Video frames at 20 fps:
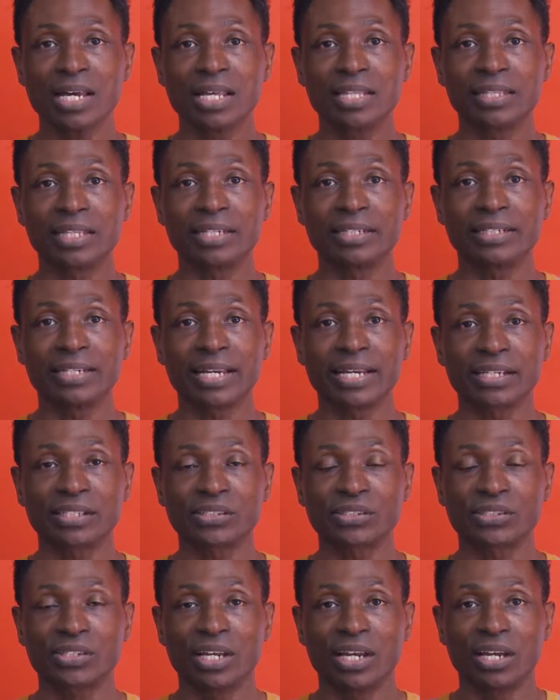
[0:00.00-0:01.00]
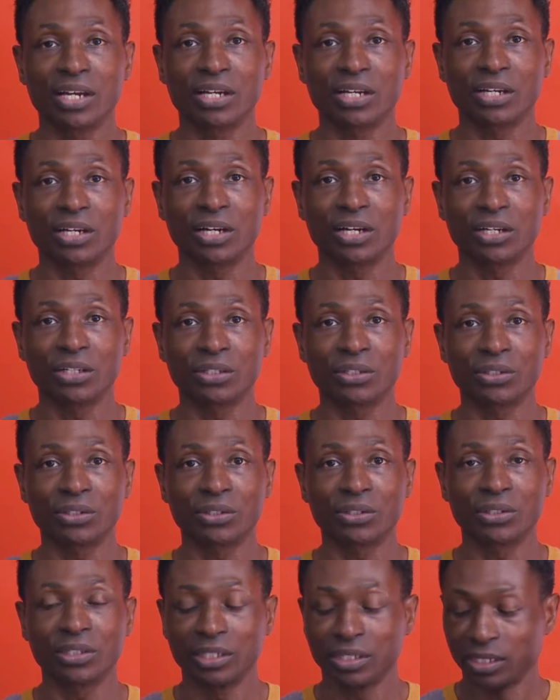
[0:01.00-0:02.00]
The next
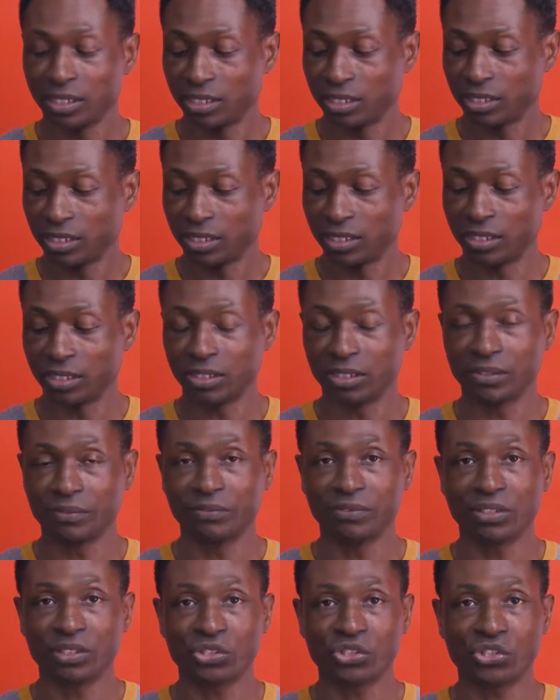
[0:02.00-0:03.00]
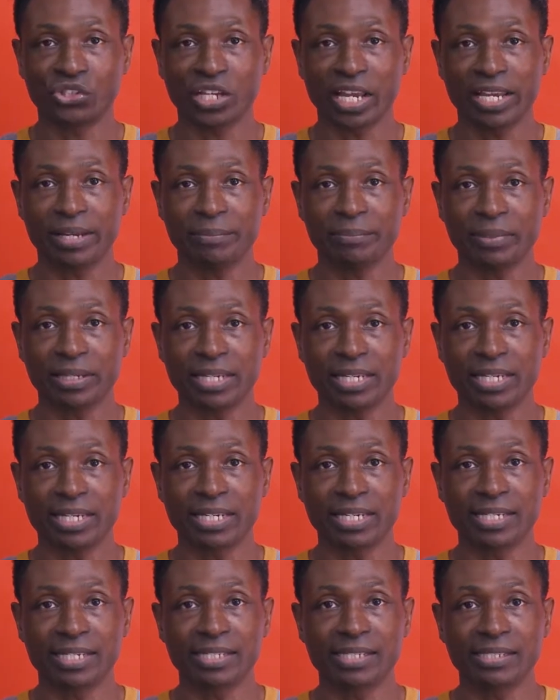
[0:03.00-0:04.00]
color of the shape
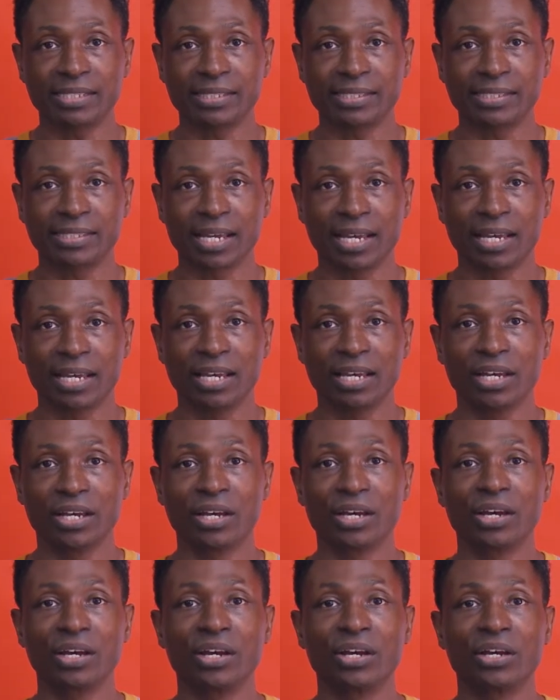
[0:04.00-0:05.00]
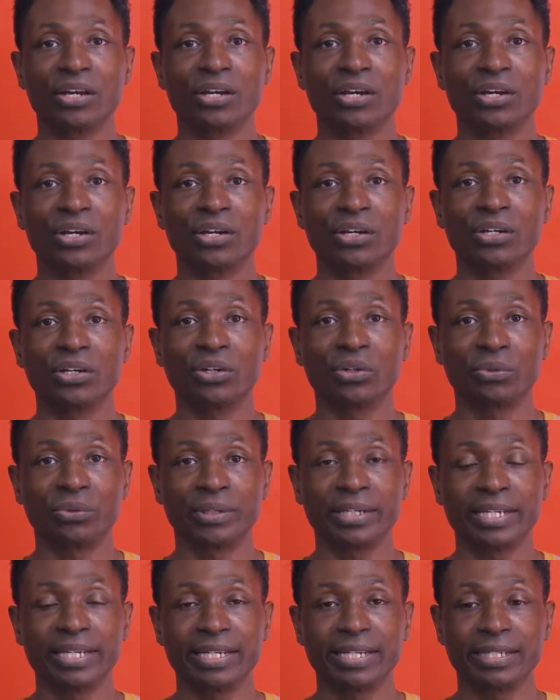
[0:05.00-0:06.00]
is
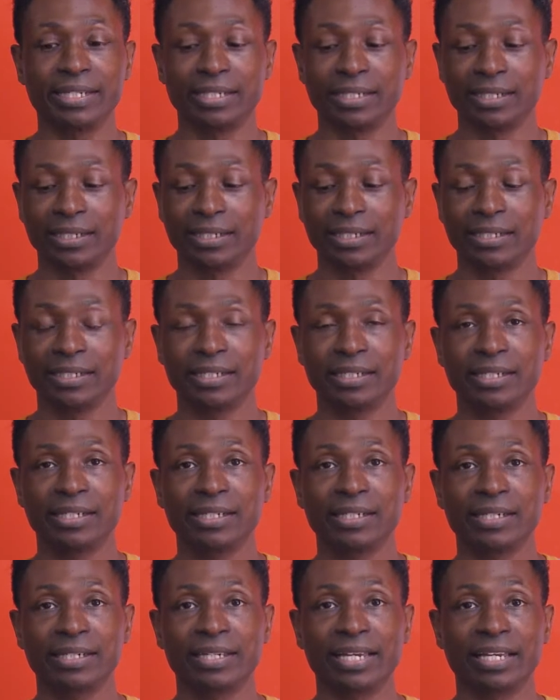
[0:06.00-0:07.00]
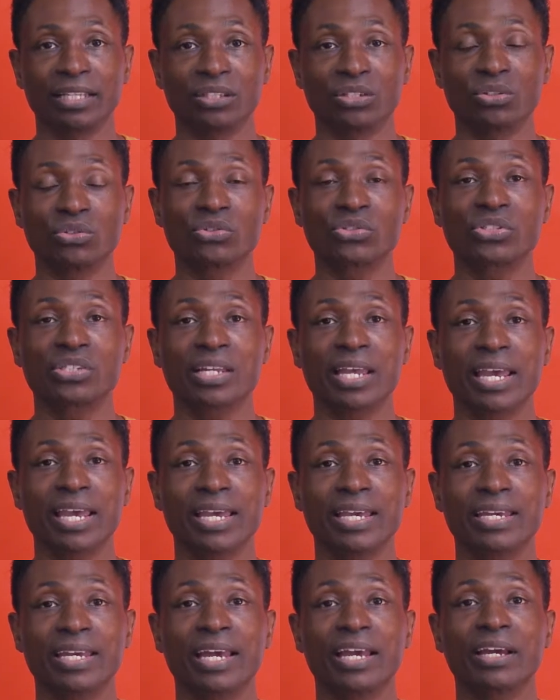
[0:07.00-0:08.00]
green. Can you
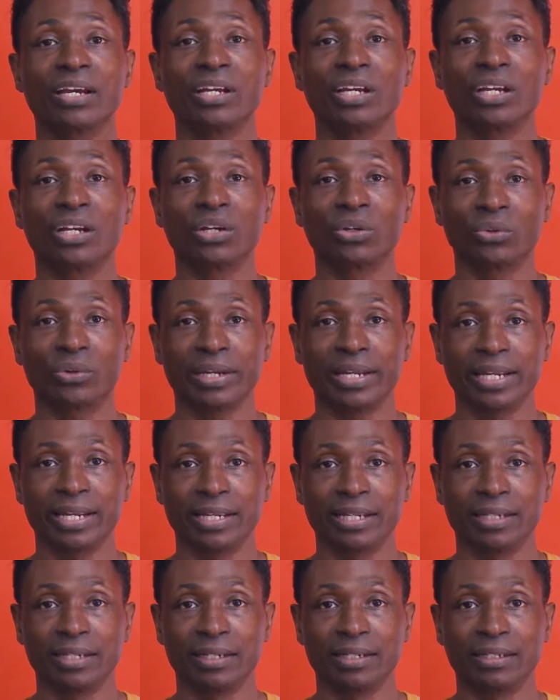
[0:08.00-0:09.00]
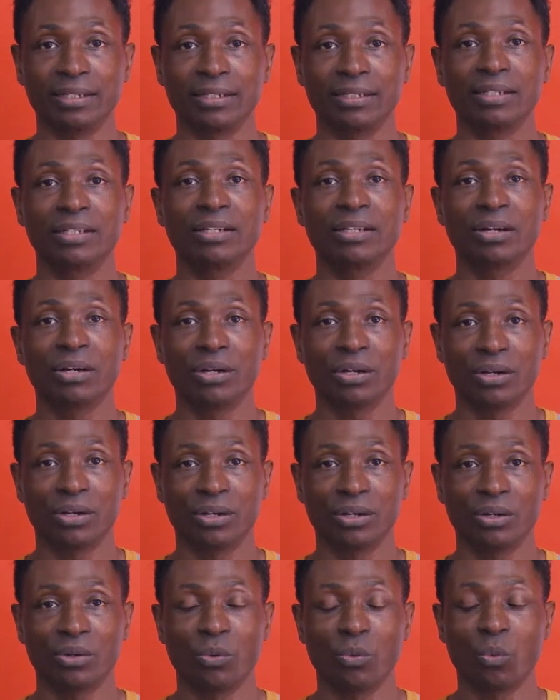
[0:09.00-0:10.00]
say green?
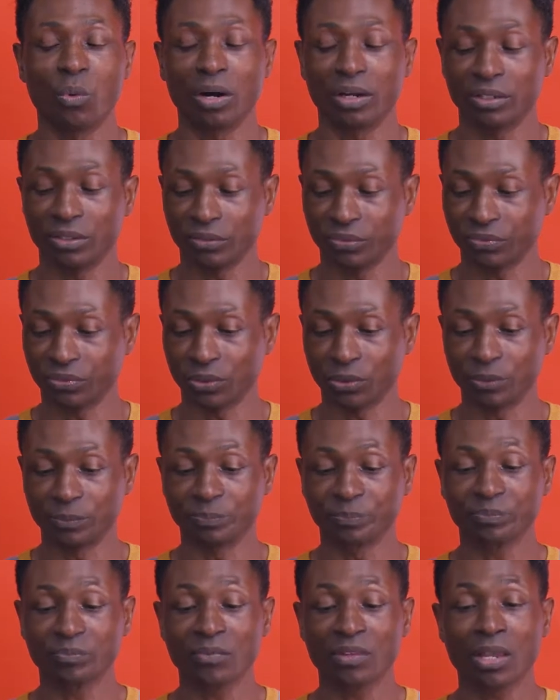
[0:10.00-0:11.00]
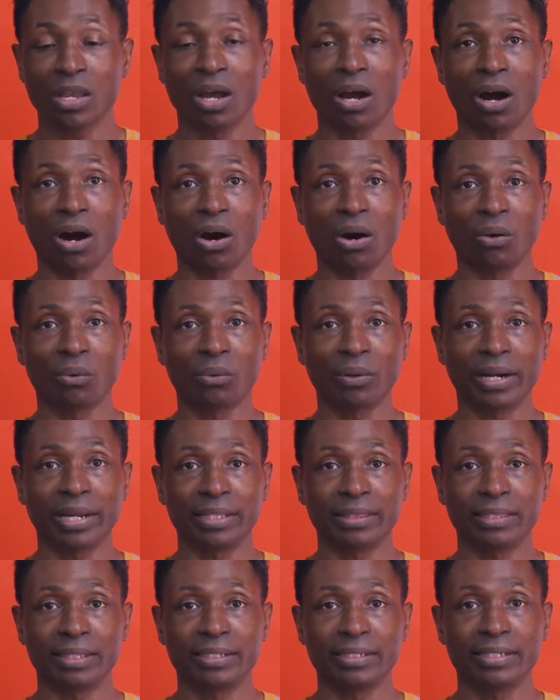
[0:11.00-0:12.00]
Wonderful. All
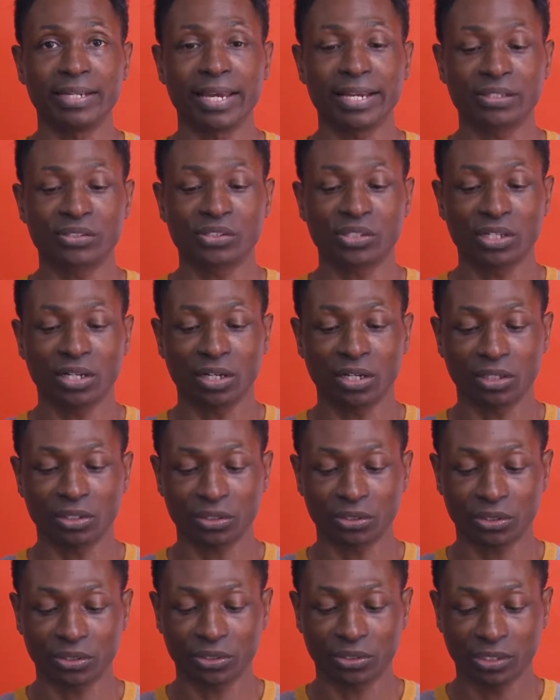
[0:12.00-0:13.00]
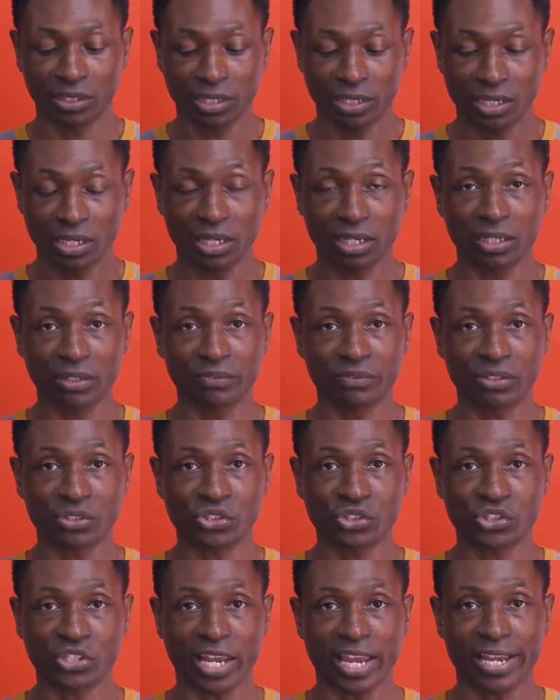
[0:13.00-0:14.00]
right, the next color of the
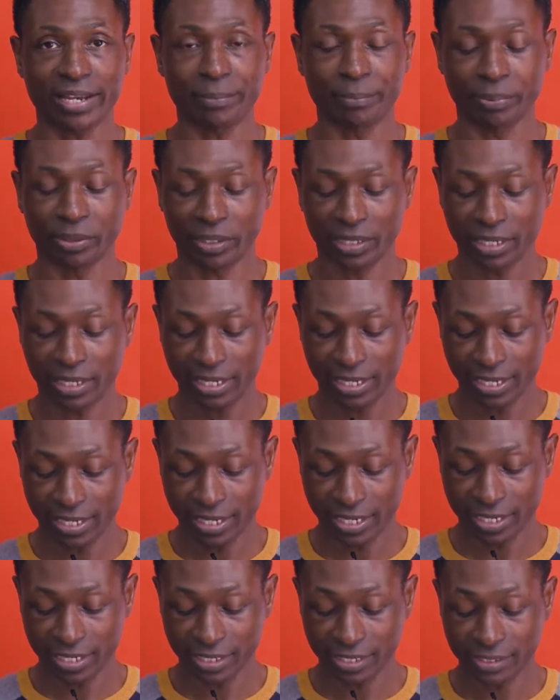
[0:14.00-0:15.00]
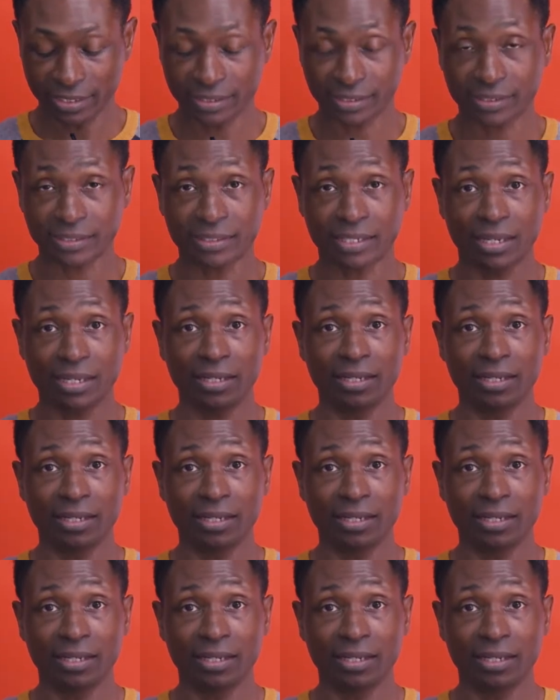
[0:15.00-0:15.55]
shape is